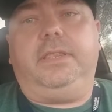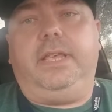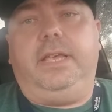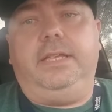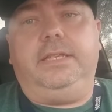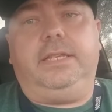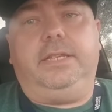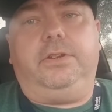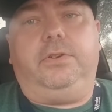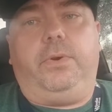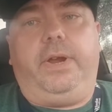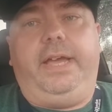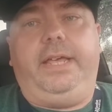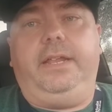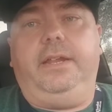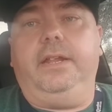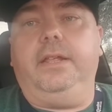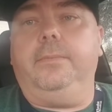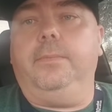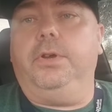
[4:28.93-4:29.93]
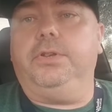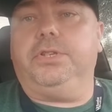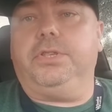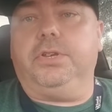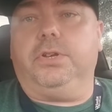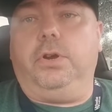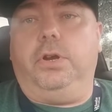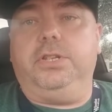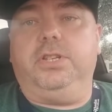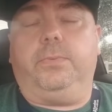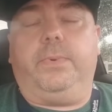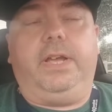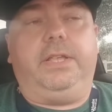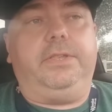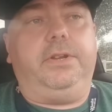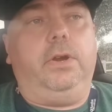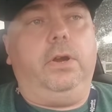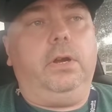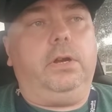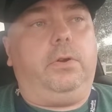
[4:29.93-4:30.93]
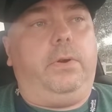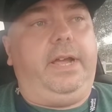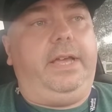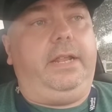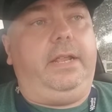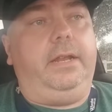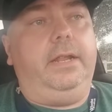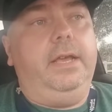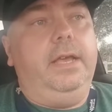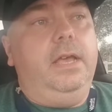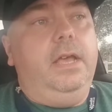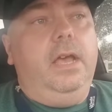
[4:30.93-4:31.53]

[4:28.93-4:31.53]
isn't graded and most of the cards around it are graded?